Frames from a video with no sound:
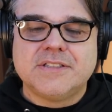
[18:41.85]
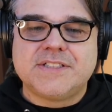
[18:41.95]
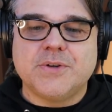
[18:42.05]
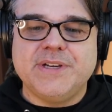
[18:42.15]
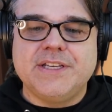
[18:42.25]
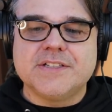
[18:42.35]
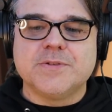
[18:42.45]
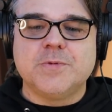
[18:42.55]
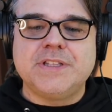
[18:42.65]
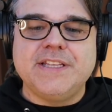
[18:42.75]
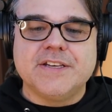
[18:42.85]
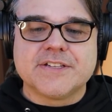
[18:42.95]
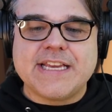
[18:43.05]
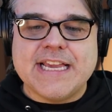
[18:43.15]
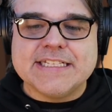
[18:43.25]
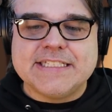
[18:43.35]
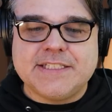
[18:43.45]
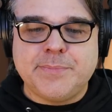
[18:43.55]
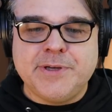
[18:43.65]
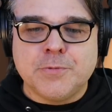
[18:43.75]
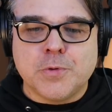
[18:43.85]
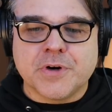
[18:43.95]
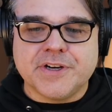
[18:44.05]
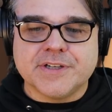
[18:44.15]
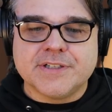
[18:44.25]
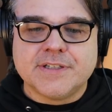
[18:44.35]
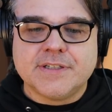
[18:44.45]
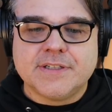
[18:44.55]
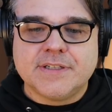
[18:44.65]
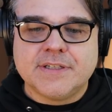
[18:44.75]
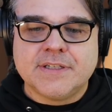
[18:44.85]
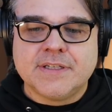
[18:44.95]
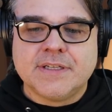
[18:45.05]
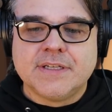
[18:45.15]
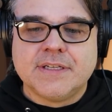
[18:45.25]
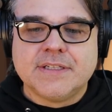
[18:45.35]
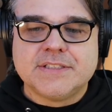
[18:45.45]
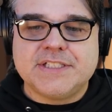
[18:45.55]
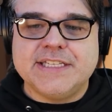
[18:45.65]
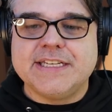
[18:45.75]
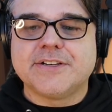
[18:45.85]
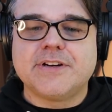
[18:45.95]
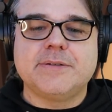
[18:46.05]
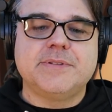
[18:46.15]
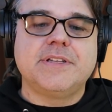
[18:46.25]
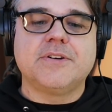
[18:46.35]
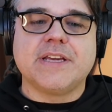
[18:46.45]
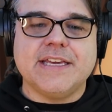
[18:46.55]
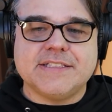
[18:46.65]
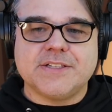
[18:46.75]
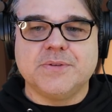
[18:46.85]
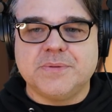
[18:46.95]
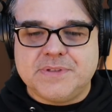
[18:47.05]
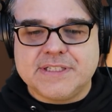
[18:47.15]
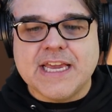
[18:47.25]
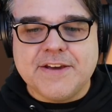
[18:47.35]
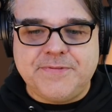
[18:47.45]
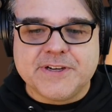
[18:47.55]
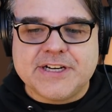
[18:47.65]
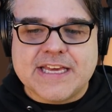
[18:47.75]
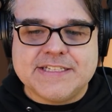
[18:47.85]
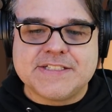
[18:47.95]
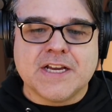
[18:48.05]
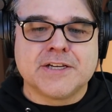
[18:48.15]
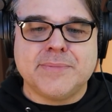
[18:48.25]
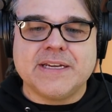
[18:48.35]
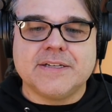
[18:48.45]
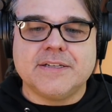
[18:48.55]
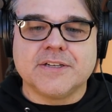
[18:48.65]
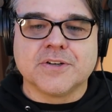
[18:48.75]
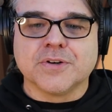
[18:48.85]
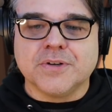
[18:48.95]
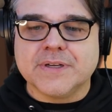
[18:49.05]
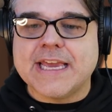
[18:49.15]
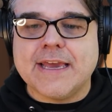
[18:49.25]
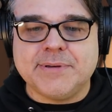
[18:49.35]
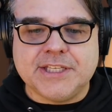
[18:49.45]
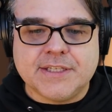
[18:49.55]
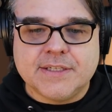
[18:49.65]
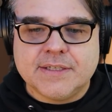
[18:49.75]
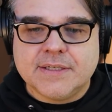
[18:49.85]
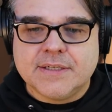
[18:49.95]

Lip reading: So he doesn't want the other candidate to be a warrior. She did incredible. Okay, so the guy figured out he's talking about a girl, Gabby.